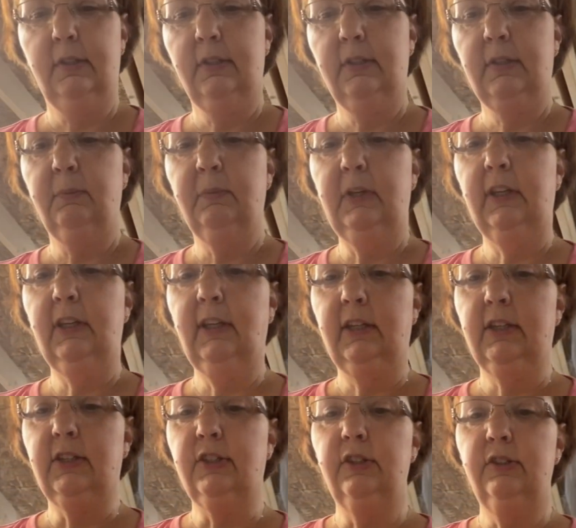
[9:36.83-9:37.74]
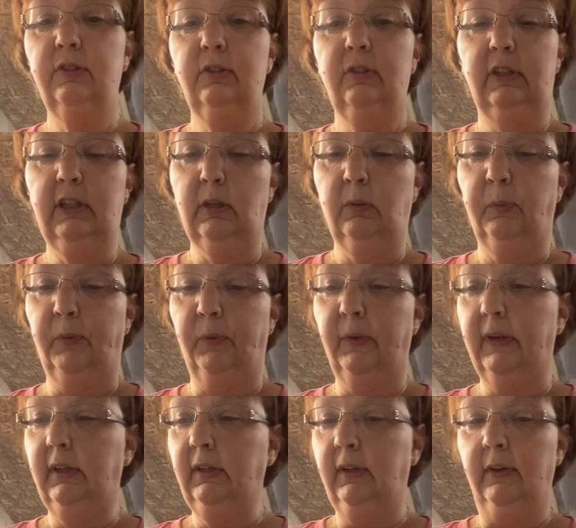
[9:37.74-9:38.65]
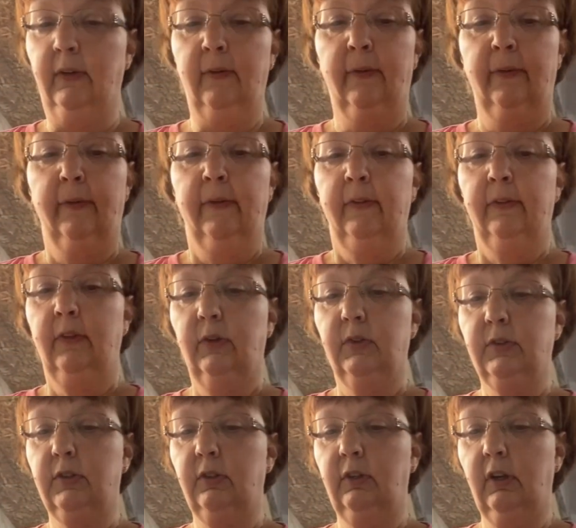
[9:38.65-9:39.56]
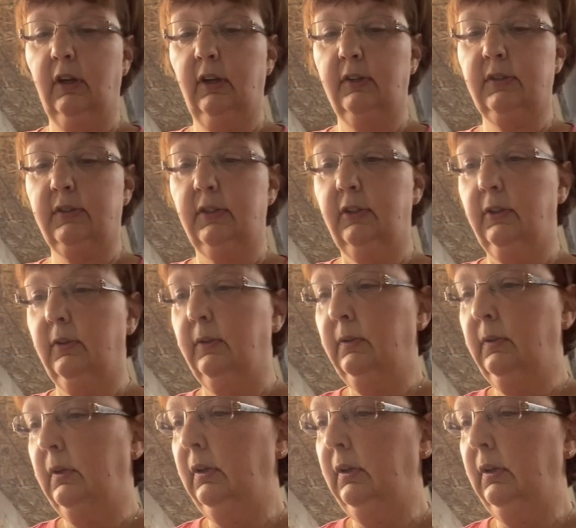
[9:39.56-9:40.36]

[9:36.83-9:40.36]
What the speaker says: somebody likes to do needlepoint. Those are also